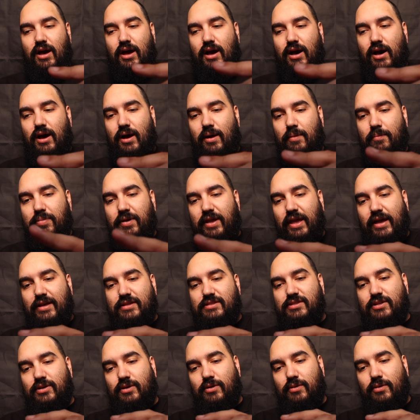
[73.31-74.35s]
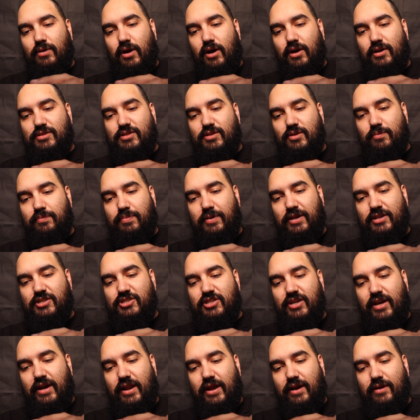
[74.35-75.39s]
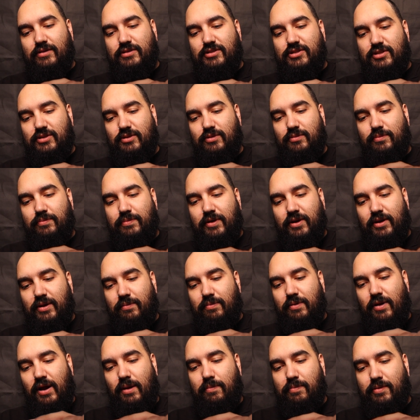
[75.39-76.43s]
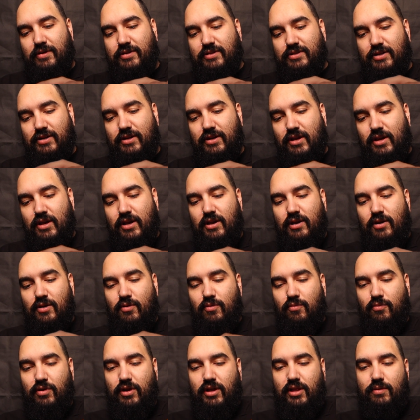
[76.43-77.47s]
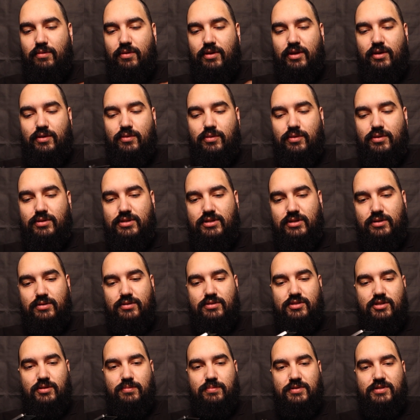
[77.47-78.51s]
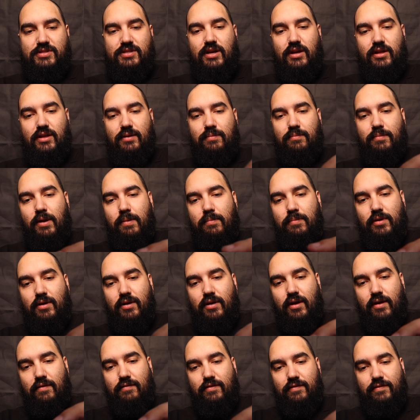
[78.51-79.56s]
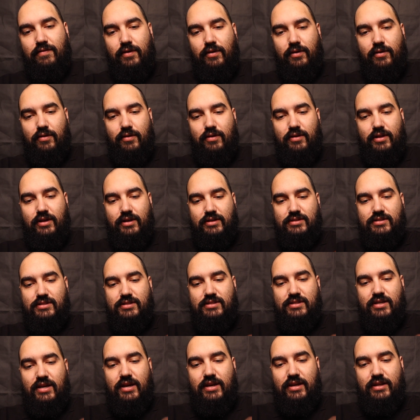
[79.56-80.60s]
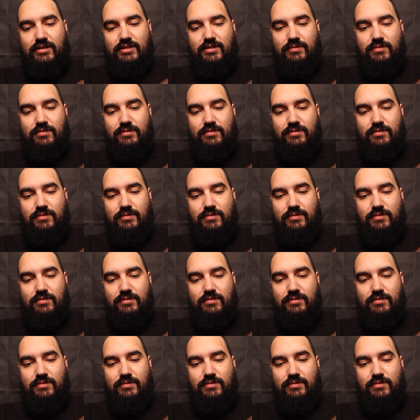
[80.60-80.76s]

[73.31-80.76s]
Um, but yeah, so also big shout out to Bearded Pop Hunter. Really, really cool dude, super solid member of the Funko Collector Society.